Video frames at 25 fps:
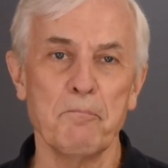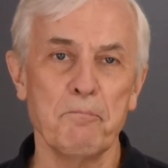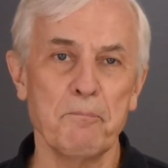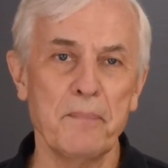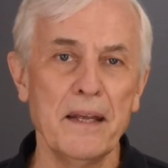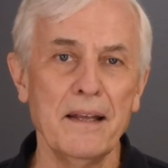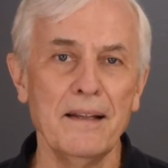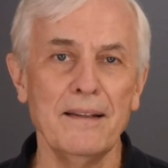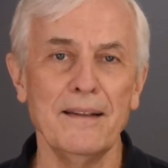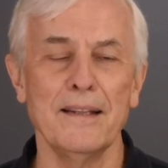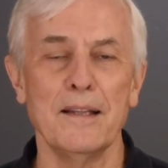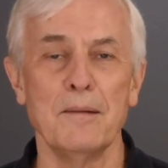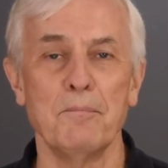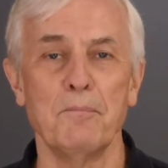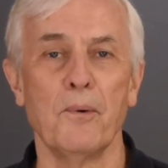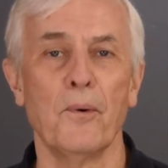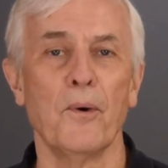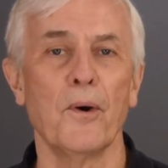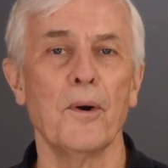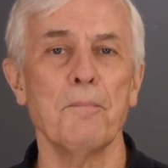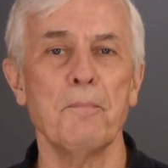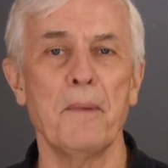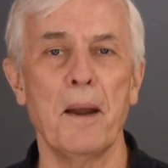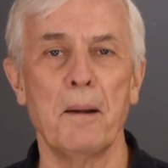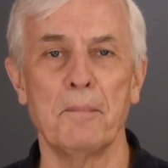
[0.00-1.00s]
peeling the
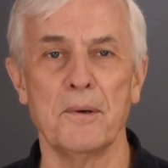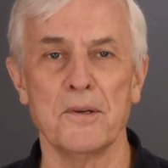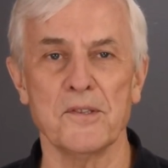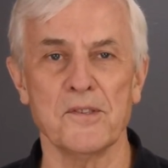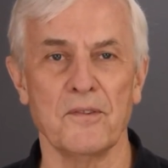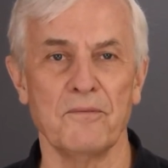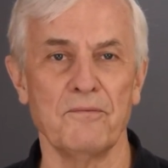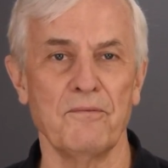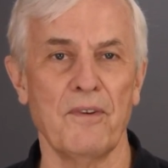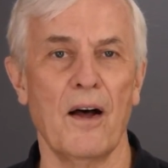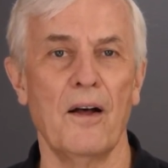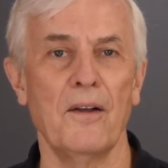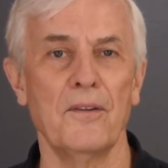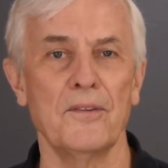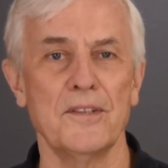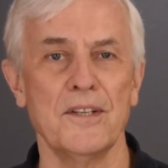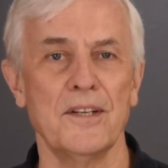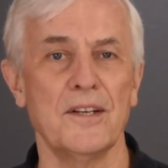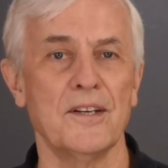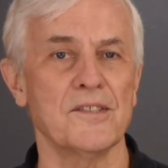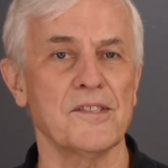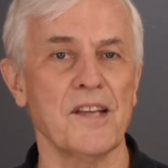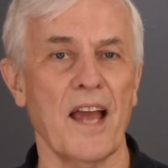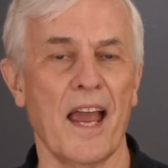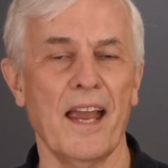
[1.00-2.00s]
board members and
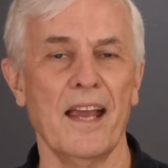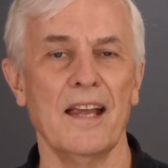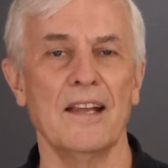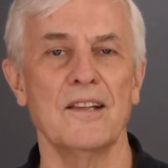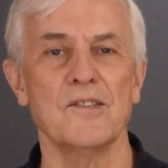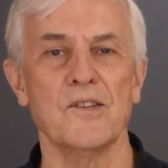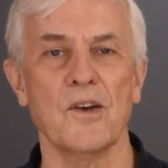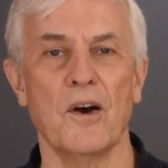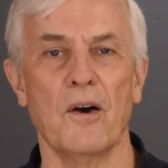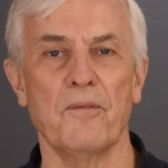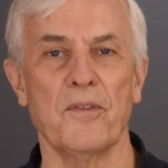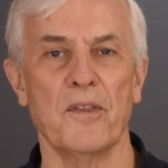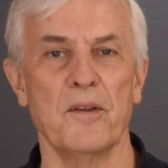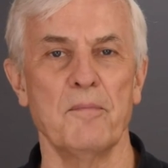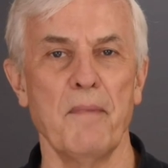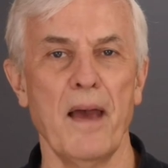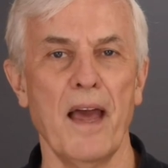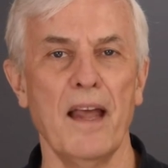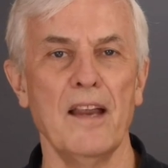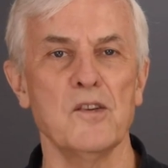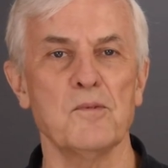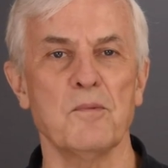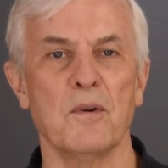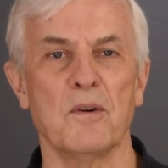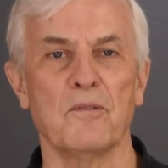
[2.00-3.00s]
volunteers' hands off the
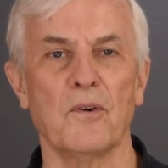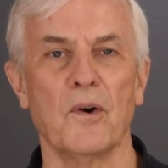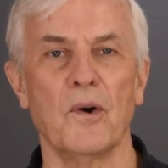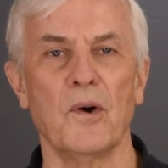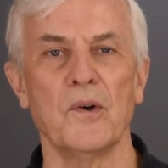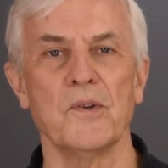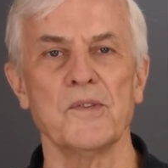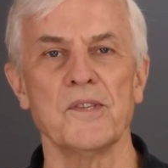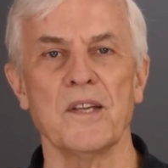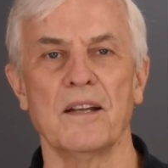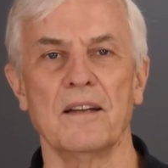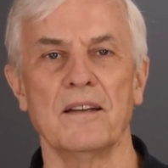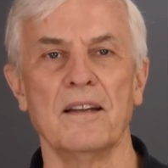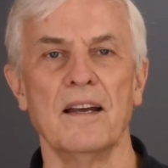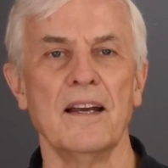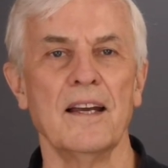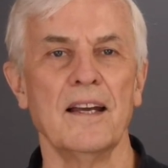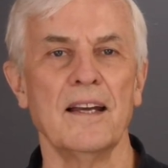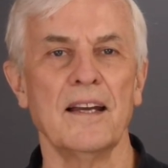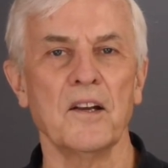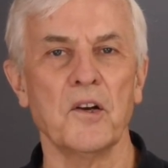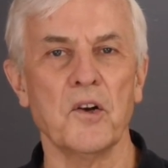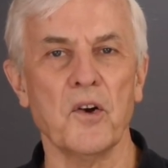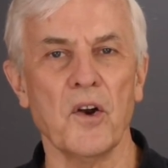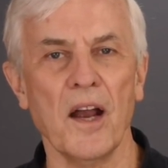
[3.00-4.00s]
management roles and
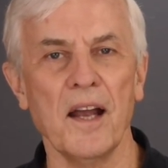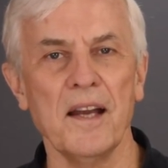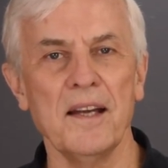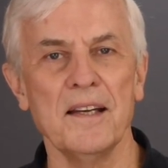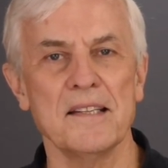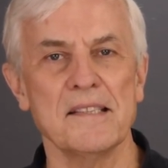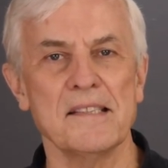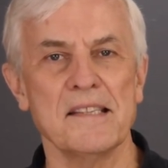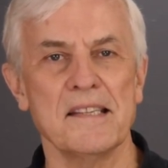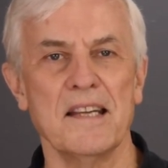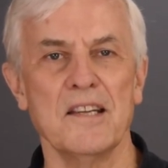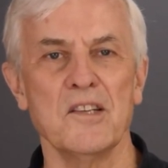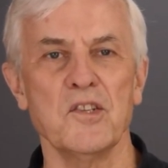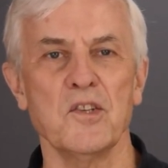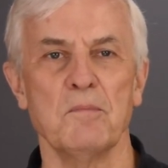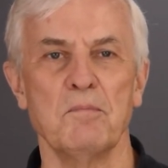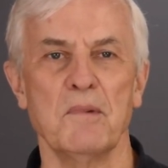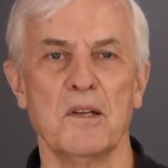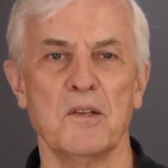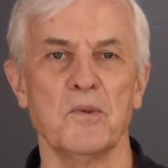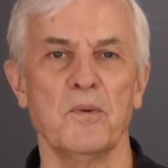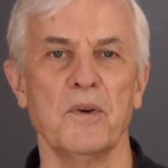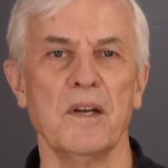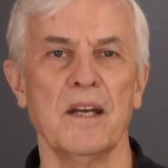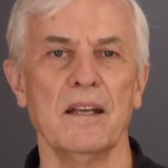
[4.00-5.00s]
creating a distinction
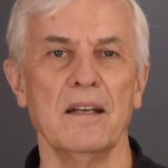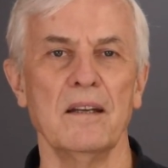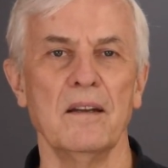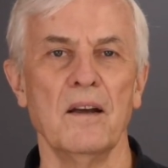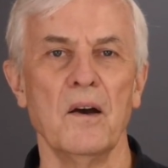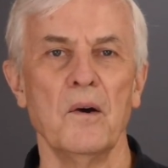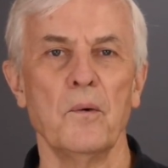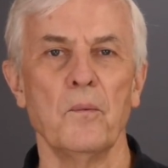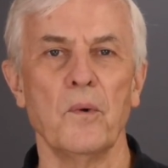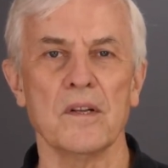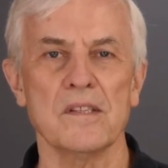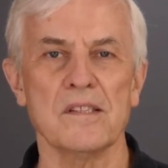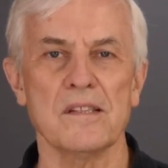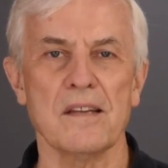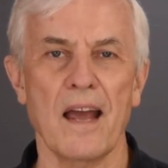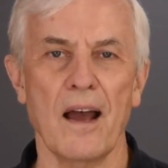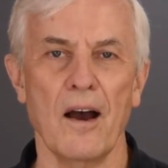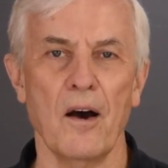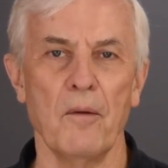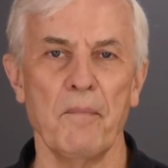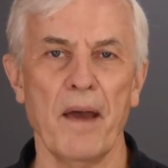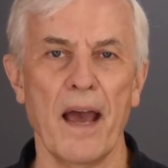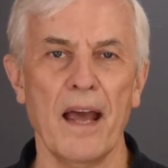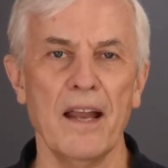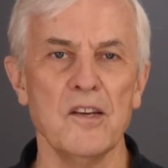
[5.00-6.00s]
between what's
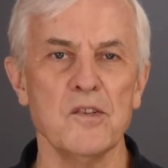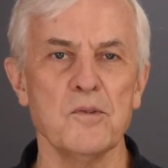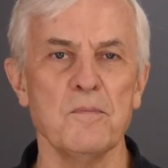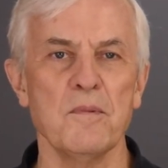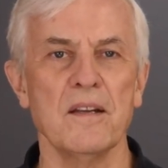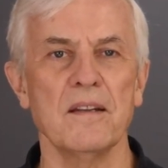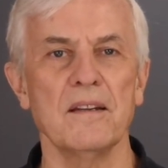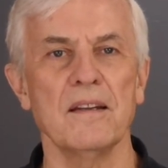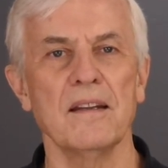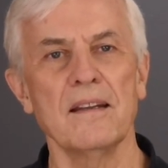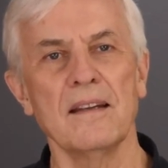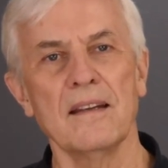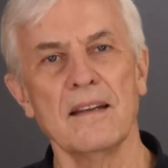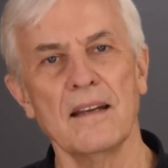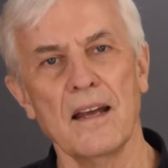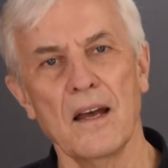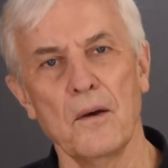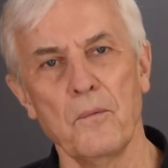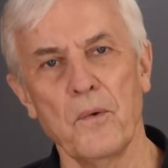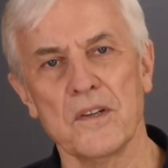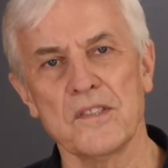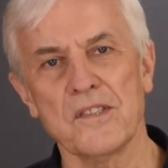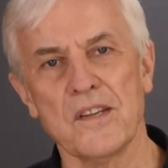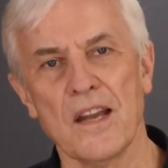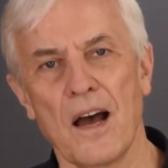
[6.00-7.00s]
now management
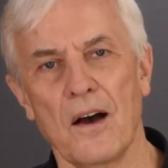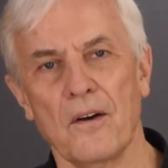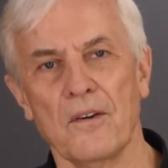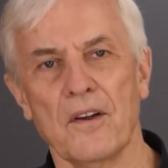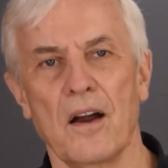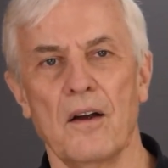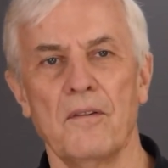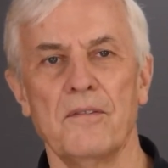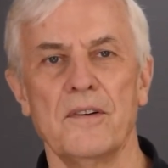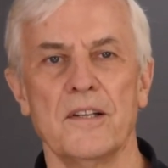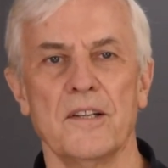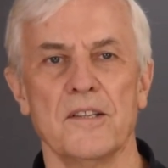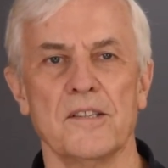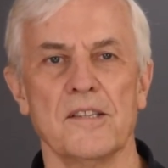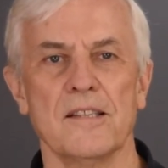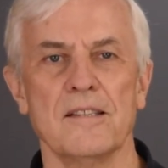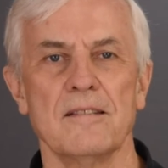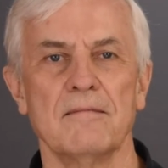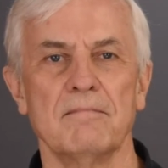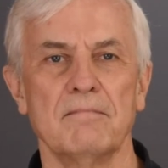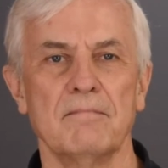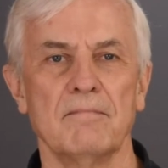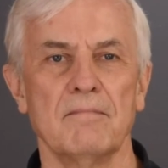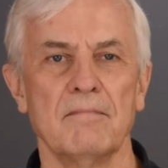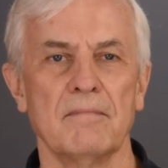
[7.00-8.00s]
and what's now governance.
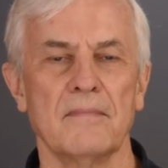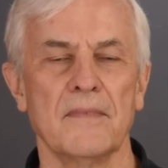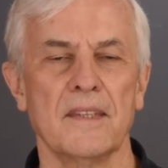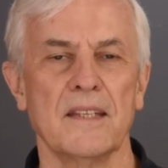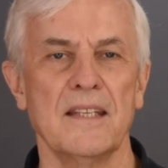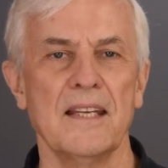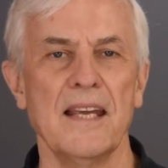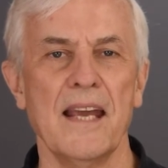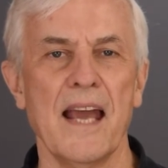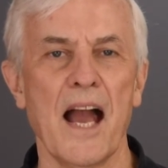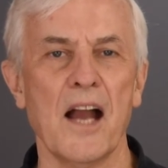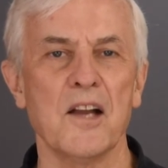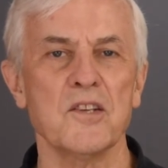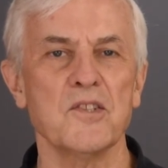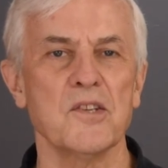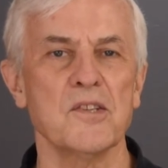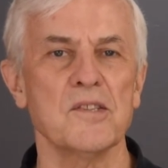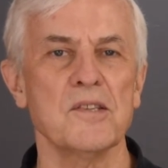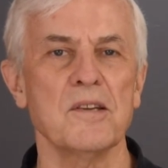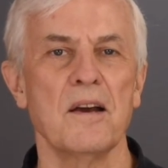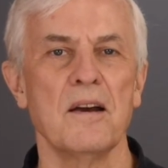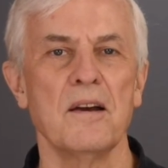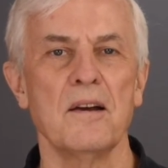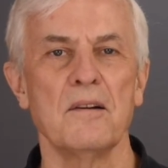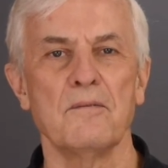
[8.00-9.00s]
Key
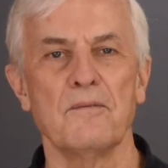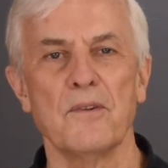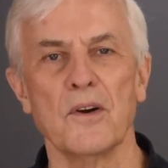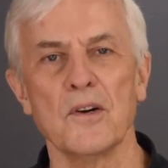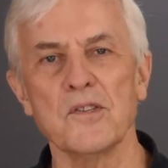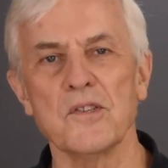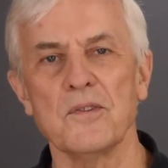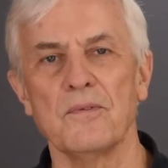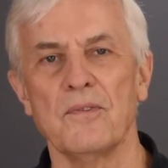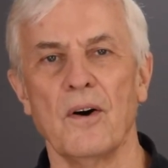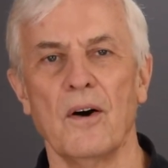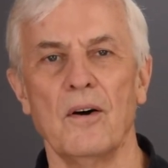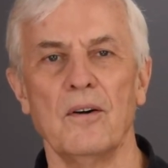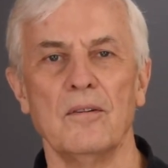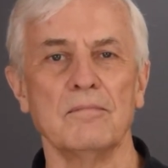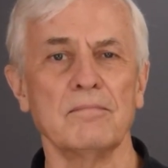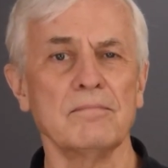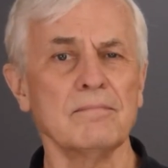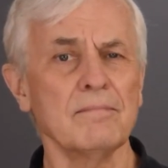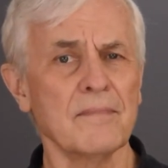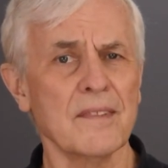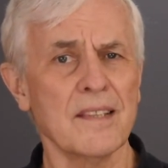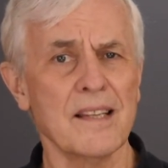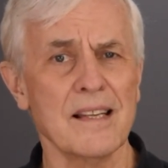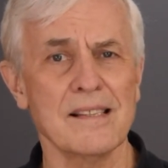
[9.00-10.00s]
actions: first of
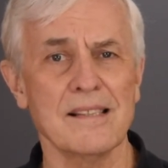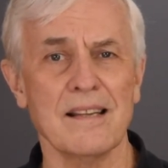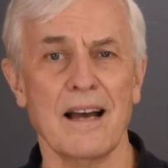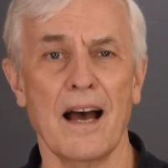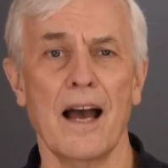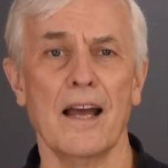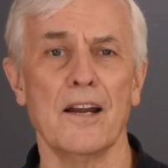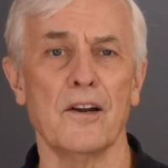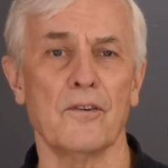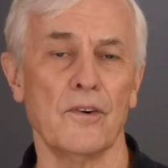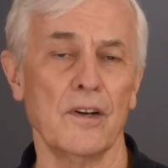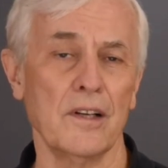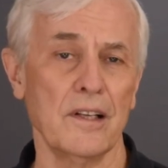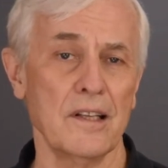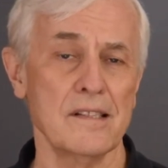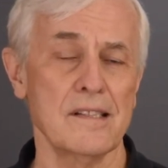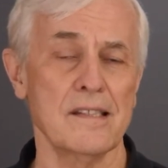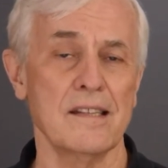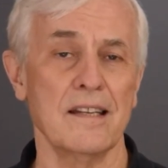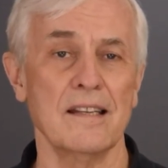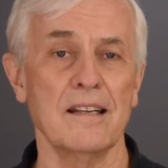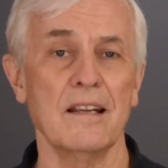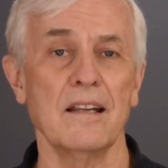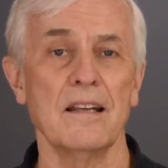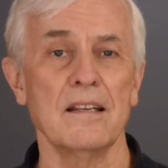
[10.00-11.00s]
all, design a
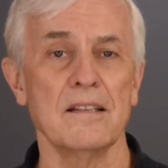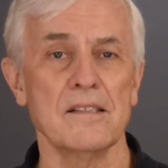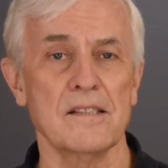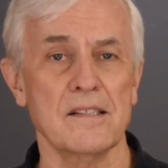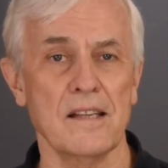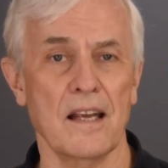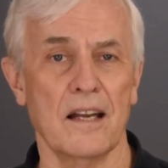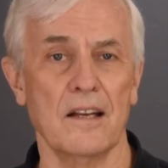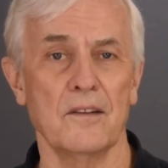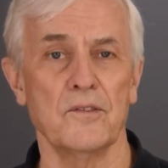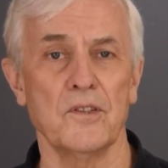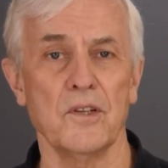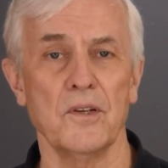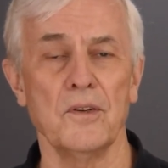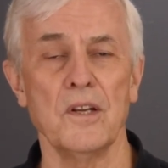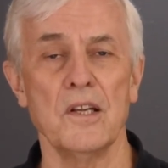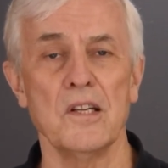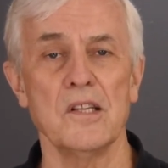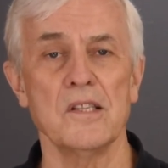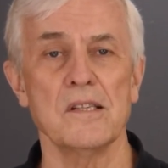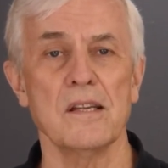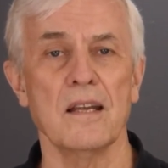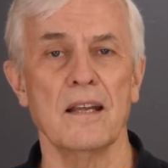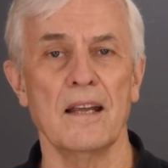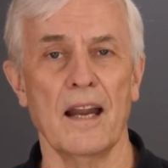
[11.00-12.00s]
realistic set of
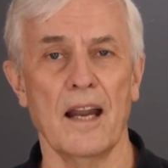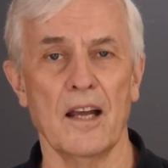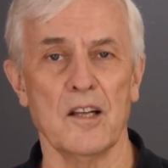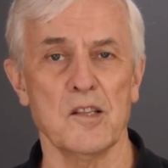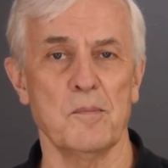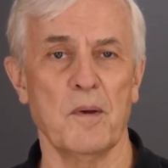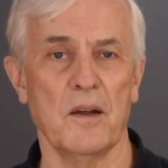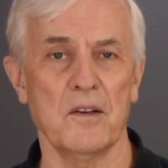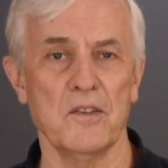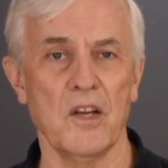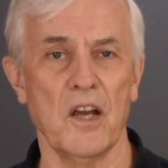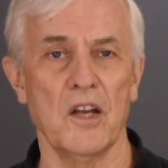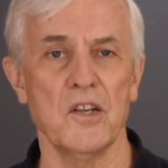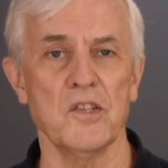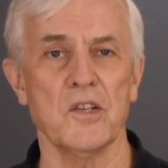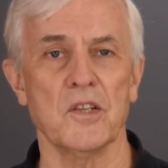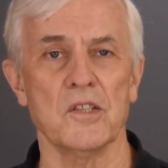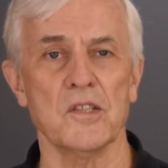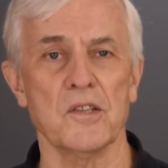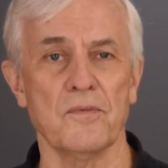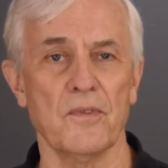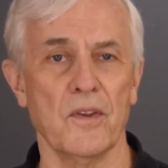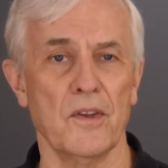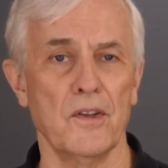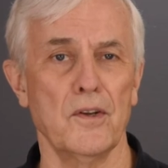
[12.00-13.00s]
duties and
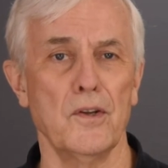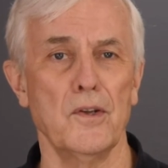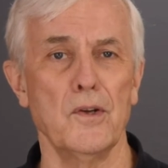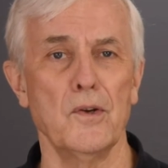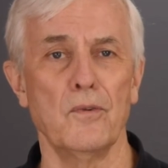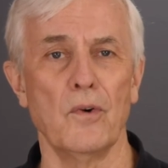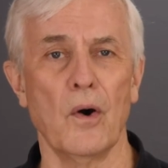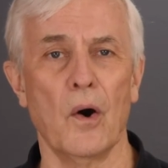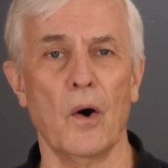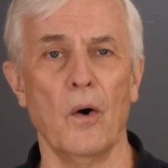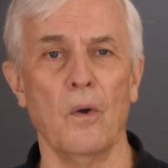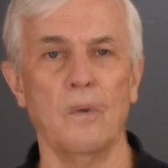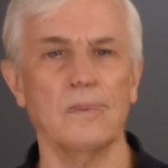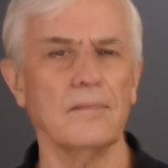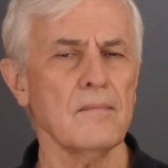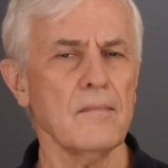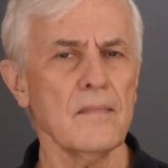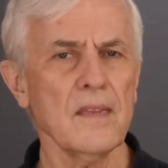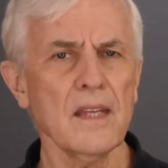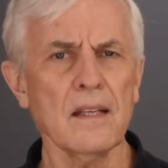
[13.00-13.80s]
expectations for the new role.